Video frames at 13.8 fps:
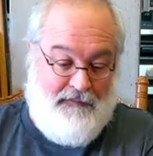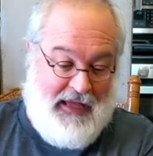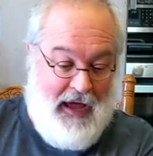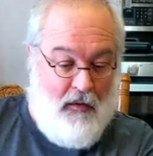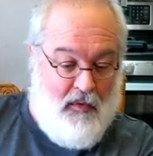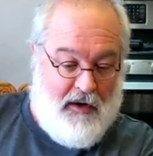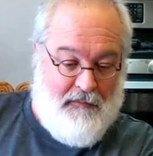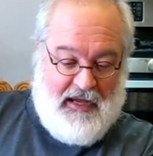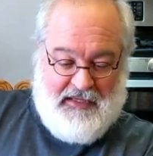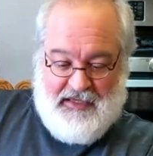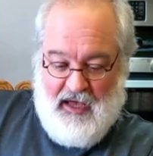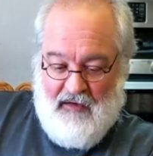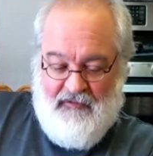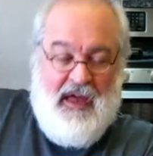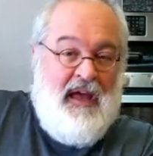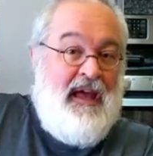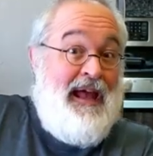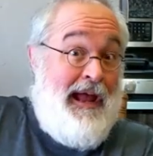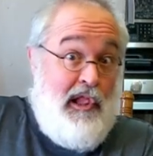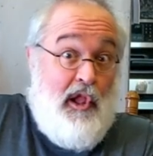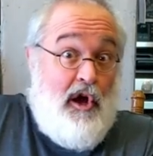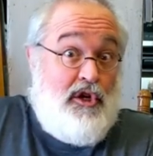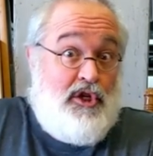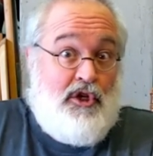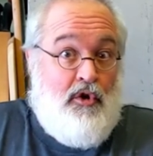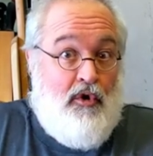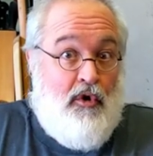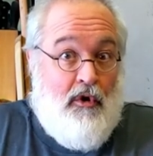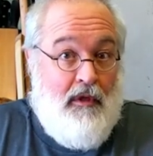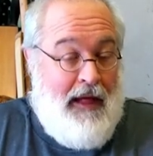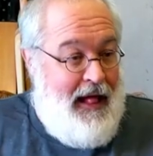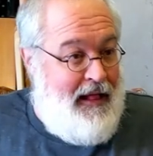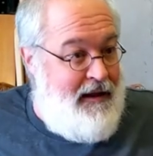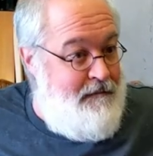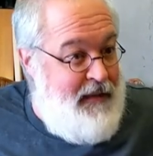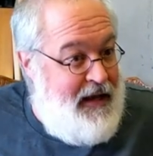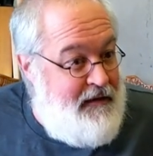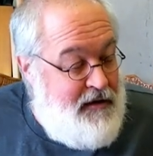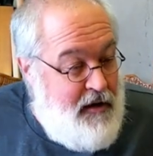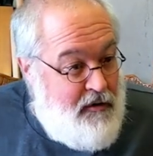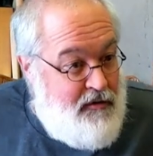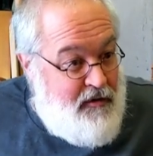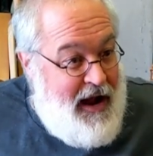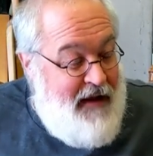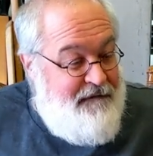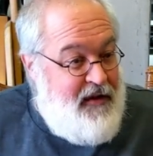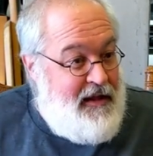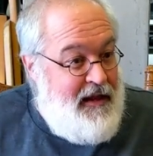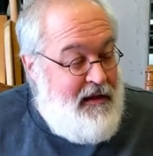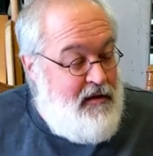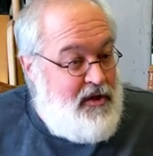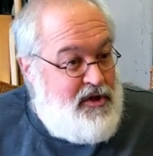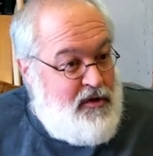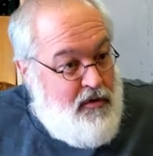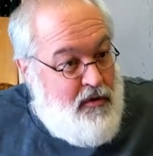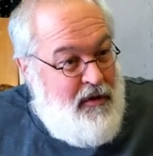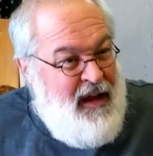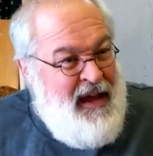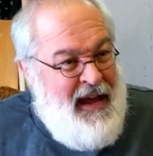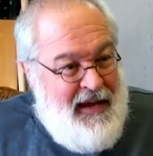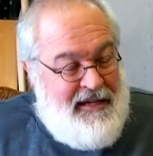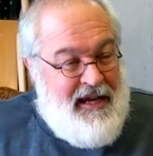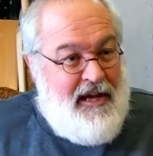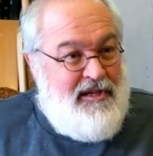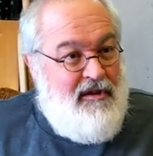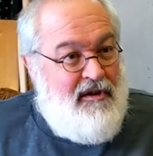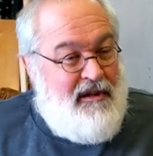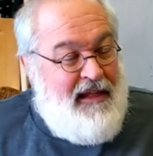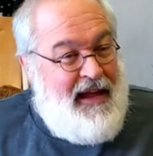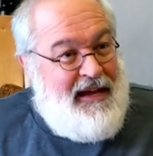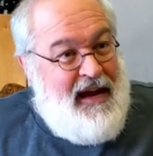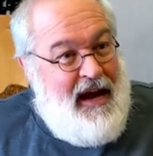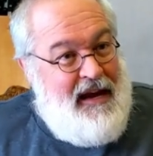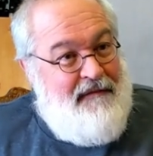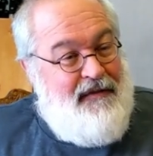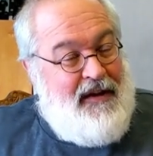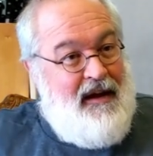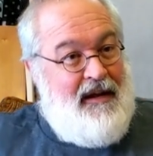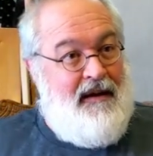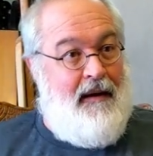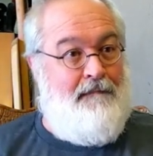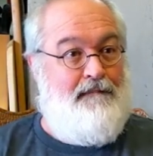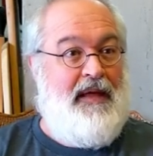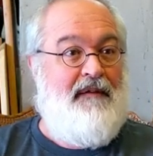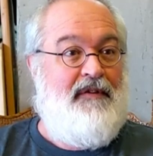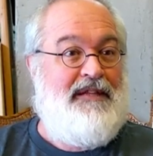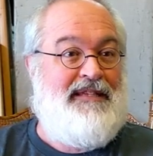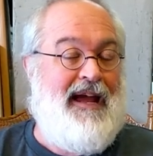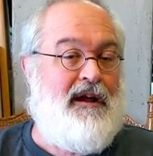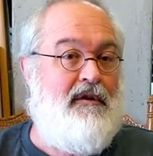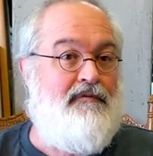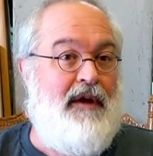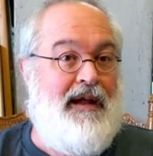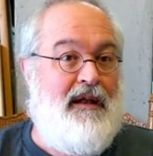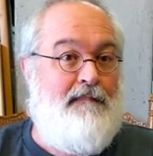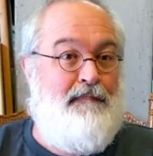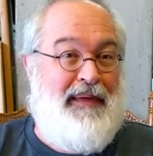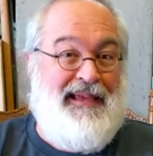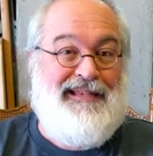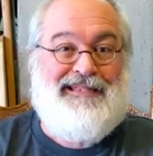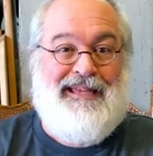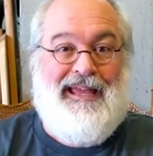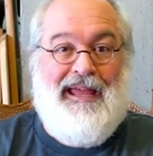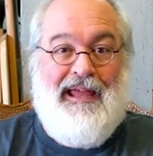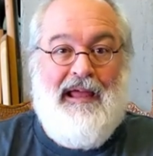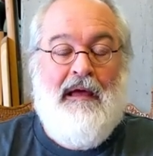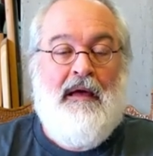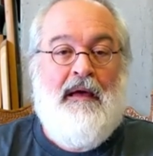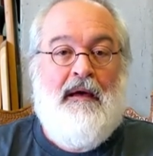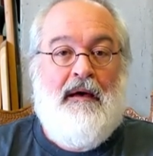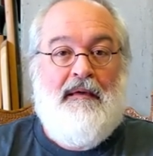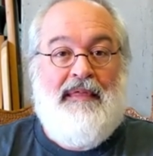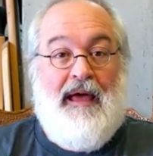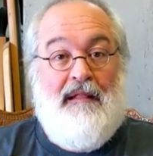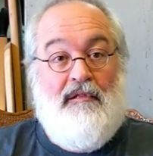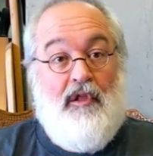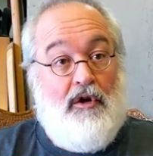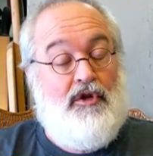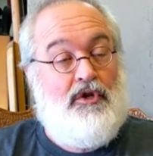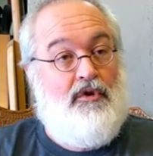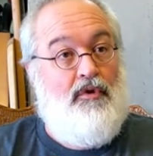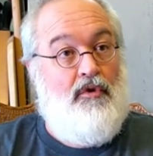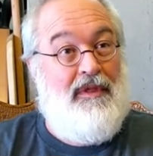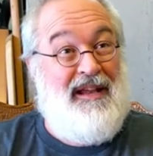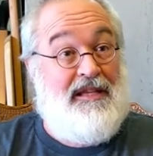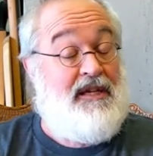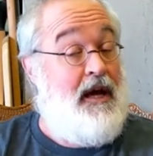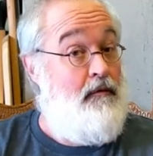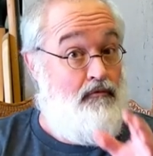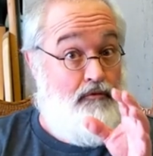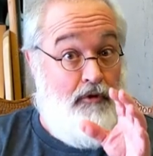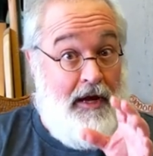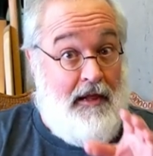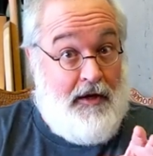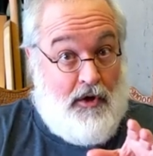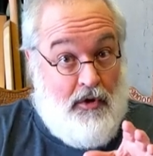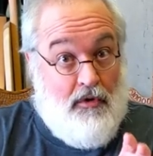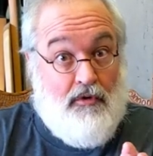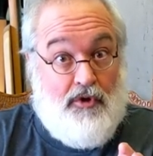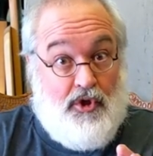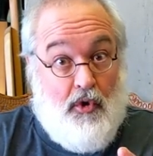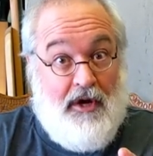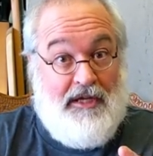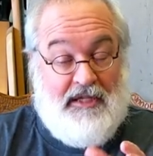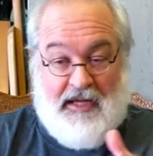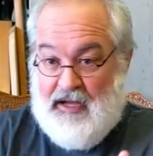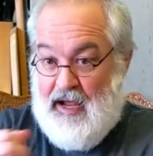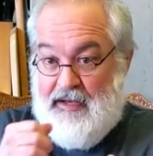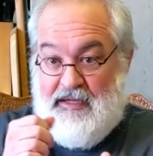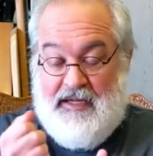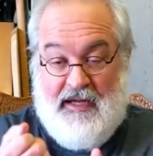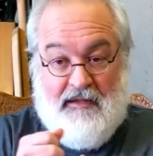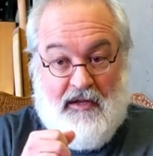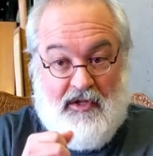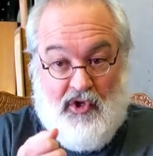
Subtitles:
get one myself. It looks cool. I'll admit, you know, graphically it looks cool. It does look like kind of a bit of a decorated PC that looks cool, and it's got really cool joystick. I dig the